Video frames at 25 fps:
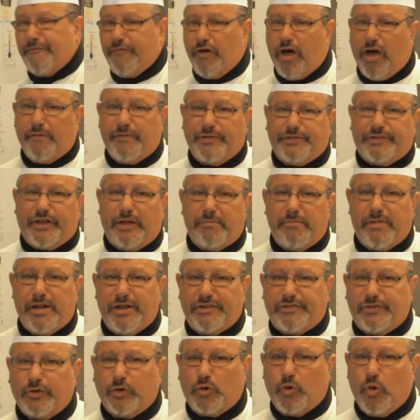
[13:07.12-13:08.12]
five or ten
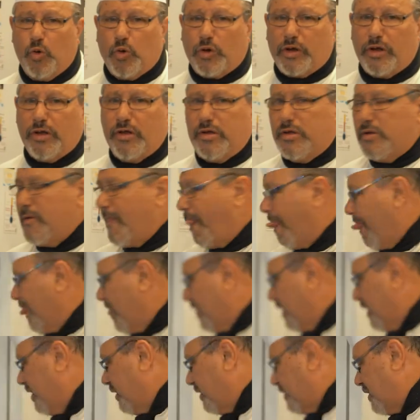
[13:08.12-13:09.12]
minutes to cook,
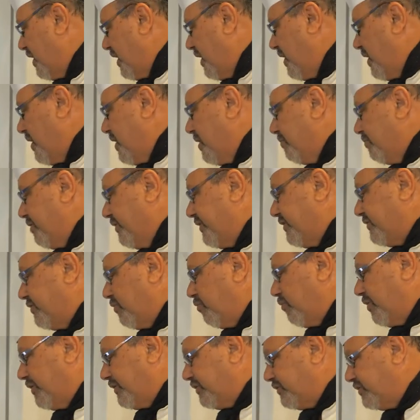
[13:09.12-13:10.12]
okay. But
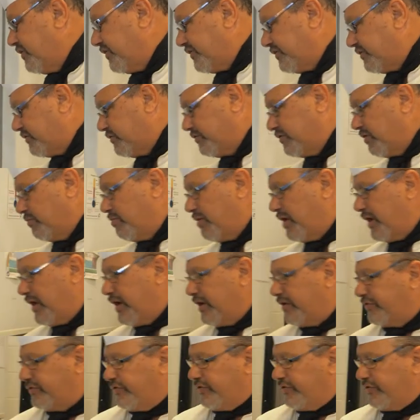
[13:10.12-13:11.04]
but just to me, it's